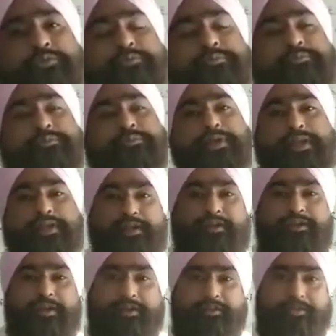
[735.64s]

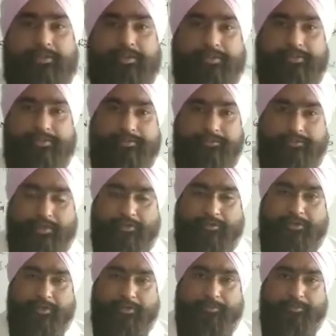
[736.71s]
MetaTrader is one of
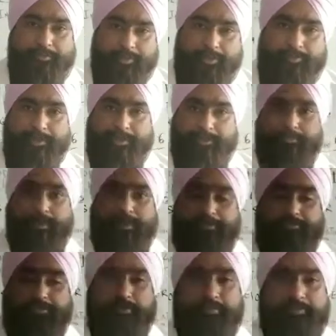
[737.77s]
the best
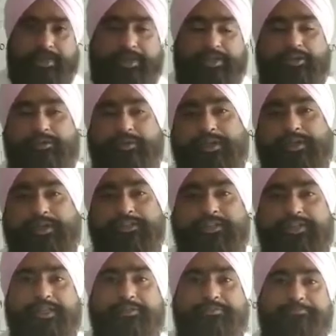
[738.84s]
platform right now, I can
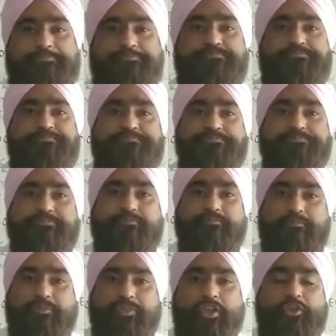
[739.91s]
say,
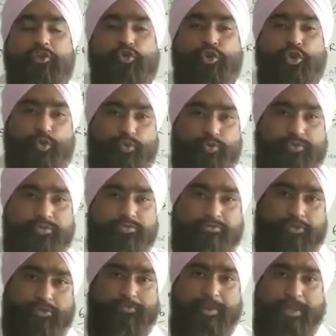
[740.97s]
to use.
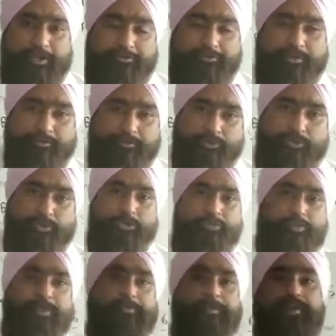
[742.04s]
So platform should
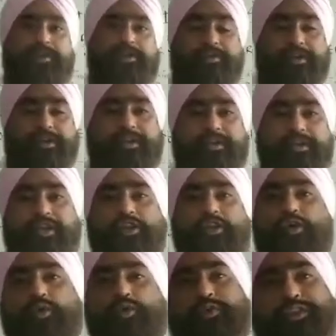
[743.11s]
be MetaTrader
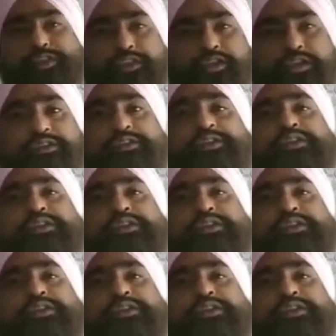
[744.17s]
along with the